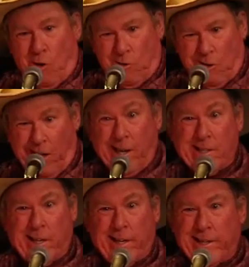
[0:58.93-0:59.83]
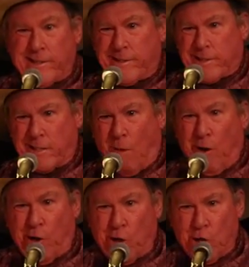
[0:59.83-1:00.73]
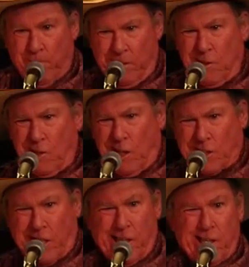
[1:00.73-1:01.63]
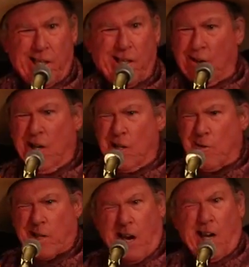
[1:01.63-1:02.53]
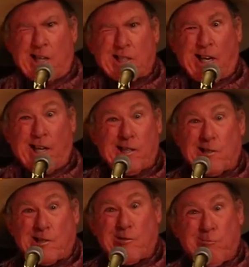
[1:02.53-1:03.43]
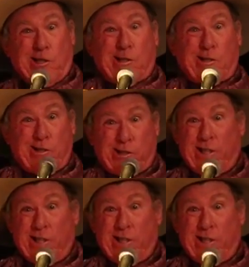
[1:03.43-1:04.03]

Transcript: am on land again, said Barnacle Bill, a sailor. With calloused hands and whiskered